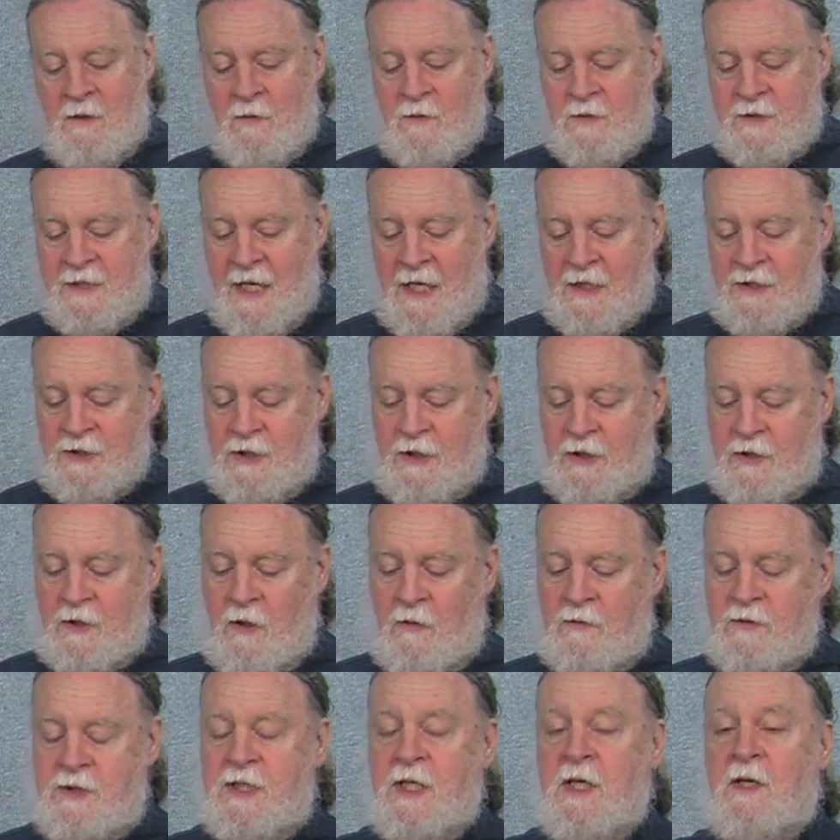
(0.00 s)
who is actually
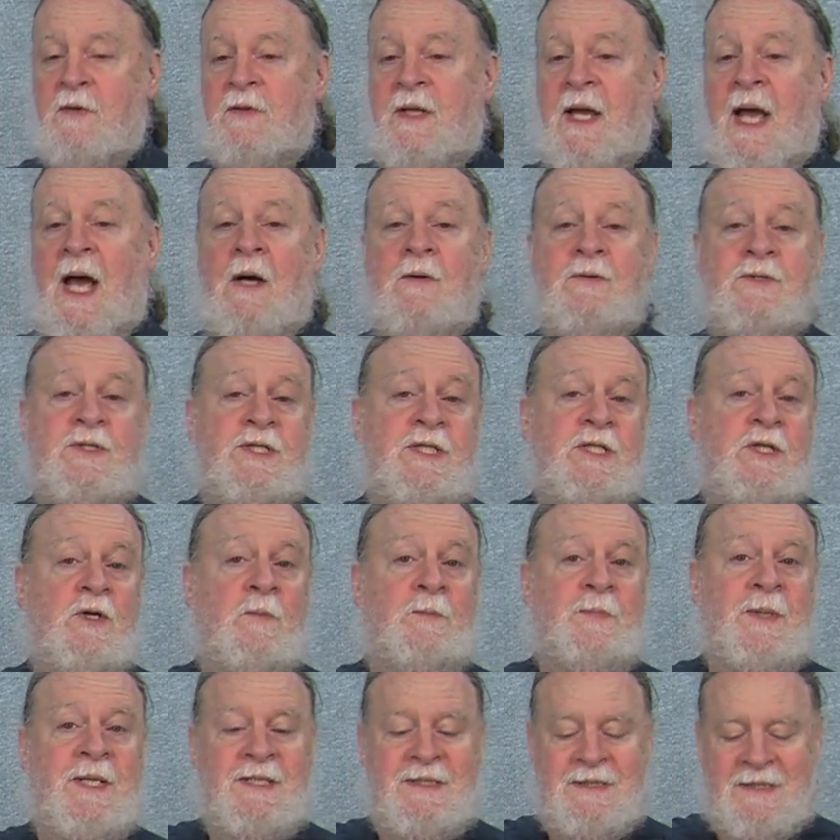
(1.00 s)
co chair of the House
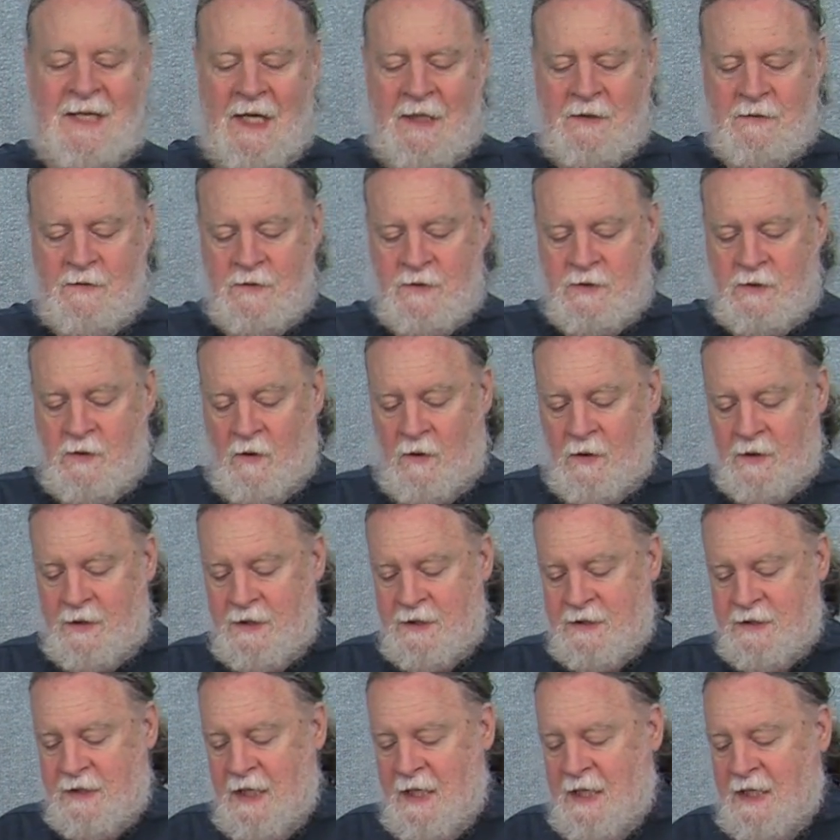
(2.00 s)
GOP Doctors
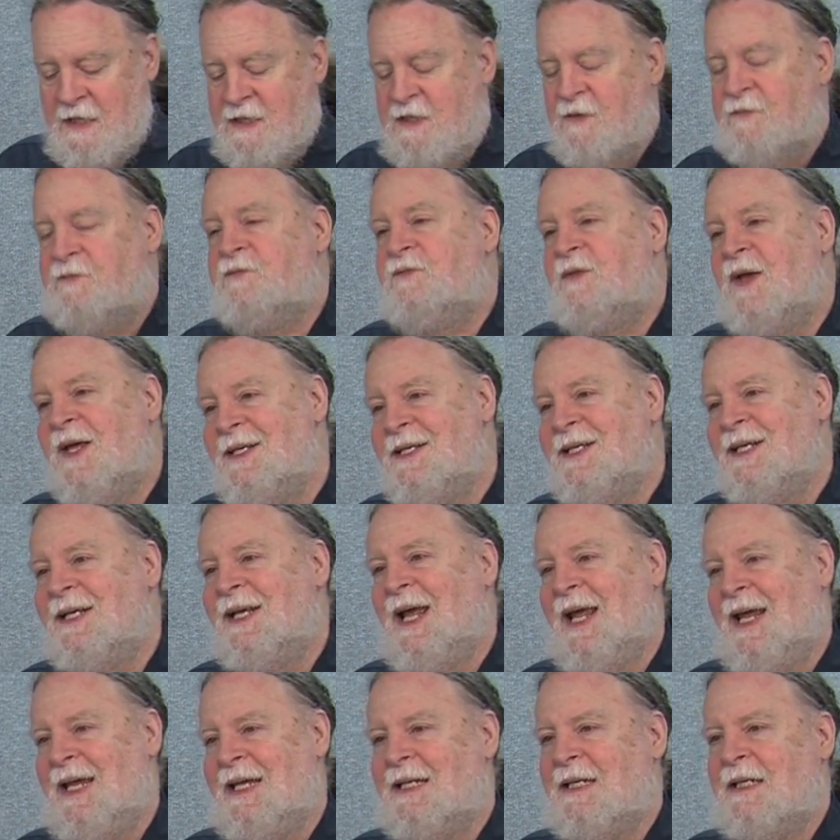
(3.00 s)
Caucus, defended
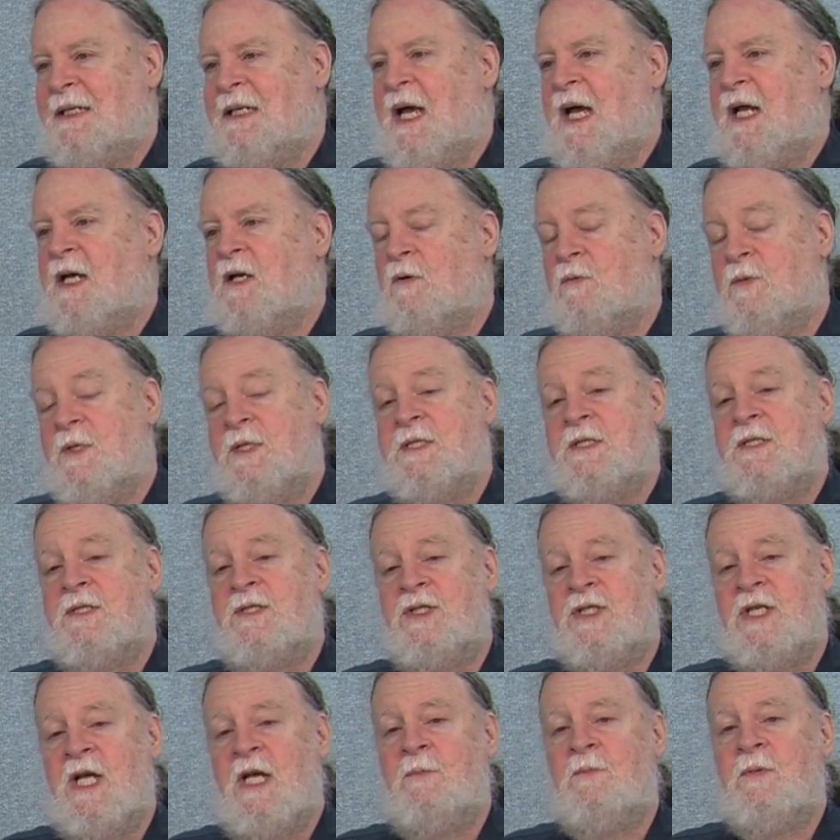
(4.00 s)
Akin at a recent
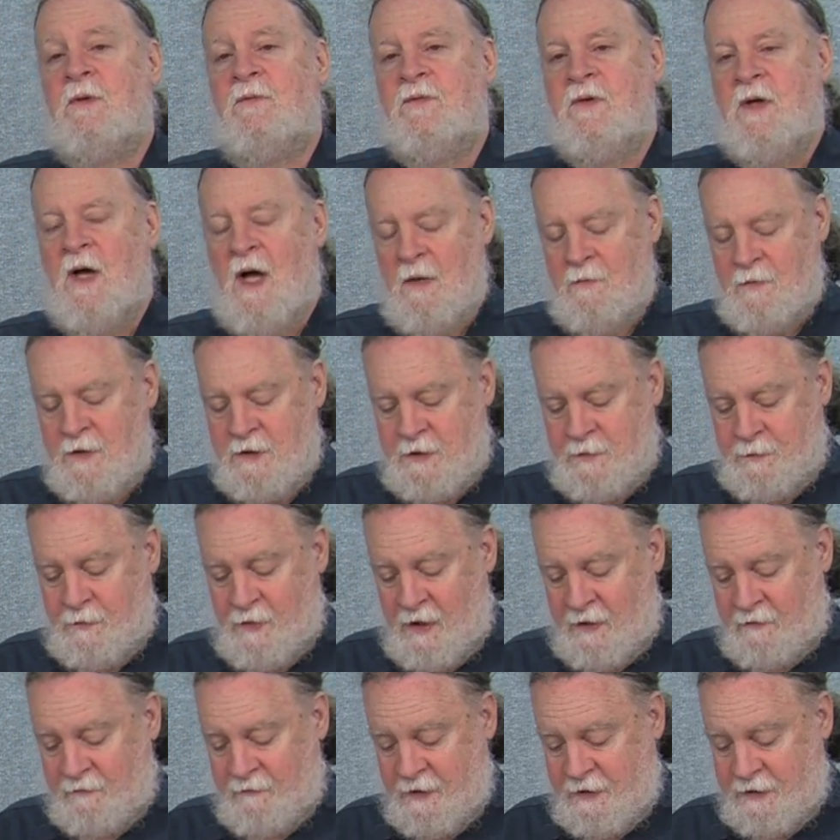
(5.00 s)
Chamber of Commerce
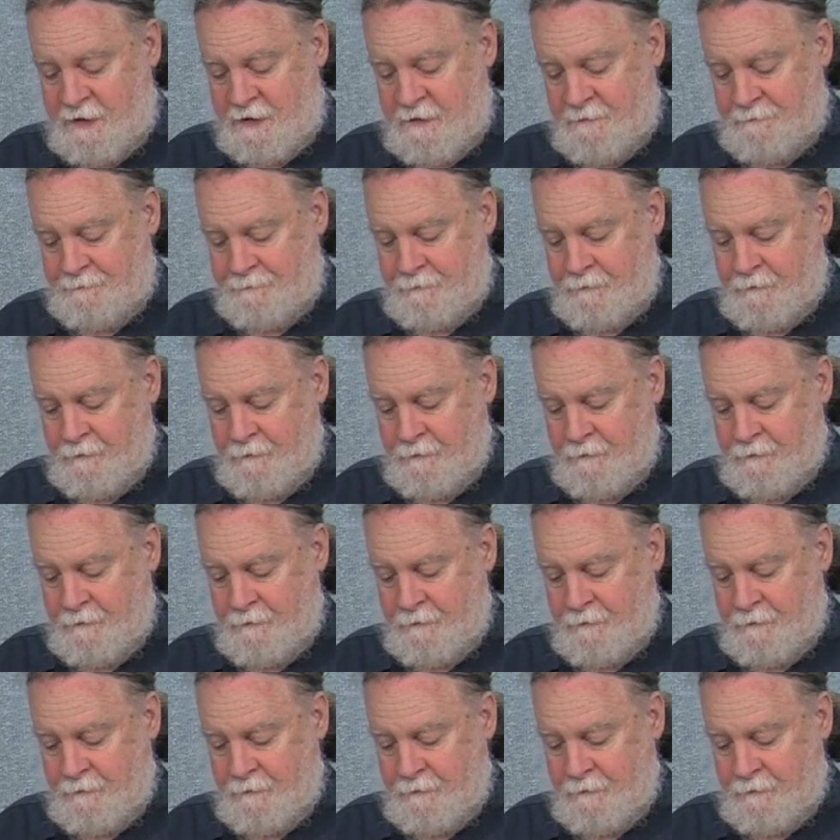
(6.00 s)
breakfast.